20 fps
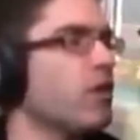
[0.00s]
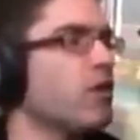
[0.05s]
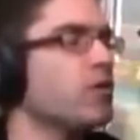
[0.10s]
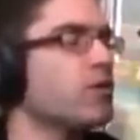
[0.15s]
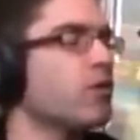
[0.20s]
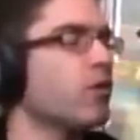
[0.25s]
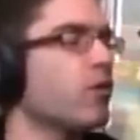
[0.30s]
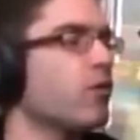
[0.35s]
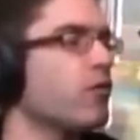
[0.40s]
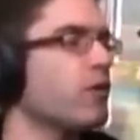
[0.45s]

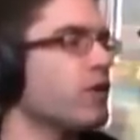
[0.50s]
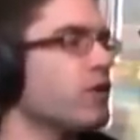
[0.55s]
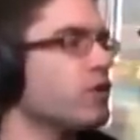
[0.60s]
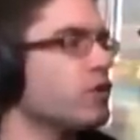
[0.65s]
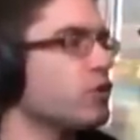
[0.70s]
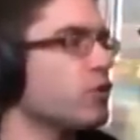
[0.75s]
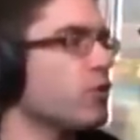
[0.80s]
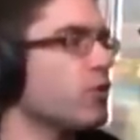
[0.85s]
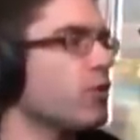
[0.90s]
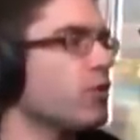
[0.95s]
So these
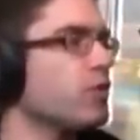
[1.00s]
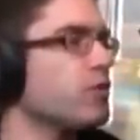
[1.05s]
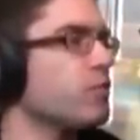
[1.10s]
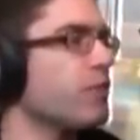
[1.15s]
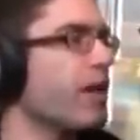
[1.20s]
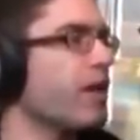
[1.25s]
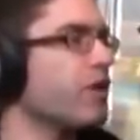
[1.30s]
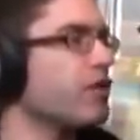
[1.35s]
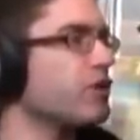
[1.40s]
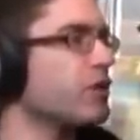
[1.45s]
trolls
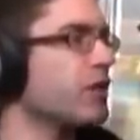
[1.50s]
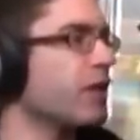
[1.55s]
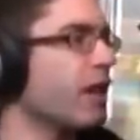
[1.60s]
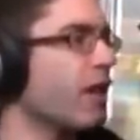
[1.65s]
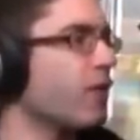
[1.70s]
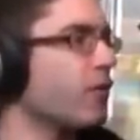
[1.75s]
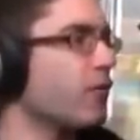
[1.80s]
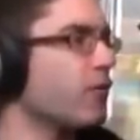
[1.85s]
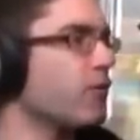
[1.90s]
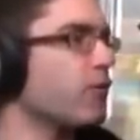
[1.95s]
managed to
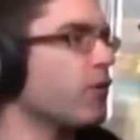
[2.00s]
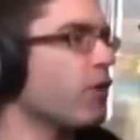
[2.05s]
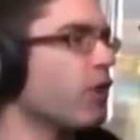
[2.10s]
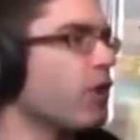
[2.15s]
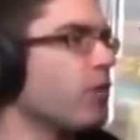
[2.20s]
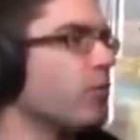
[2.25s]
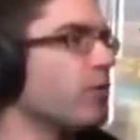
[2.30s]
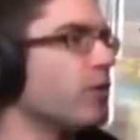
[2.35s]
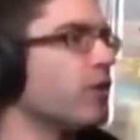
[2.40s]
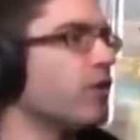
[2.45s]
gather their
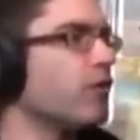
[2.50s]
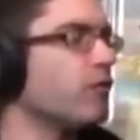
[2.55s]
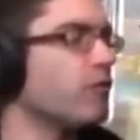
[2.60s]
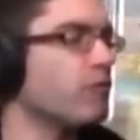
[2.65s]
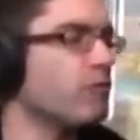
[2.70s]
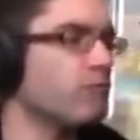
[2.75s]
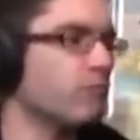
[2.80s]
army of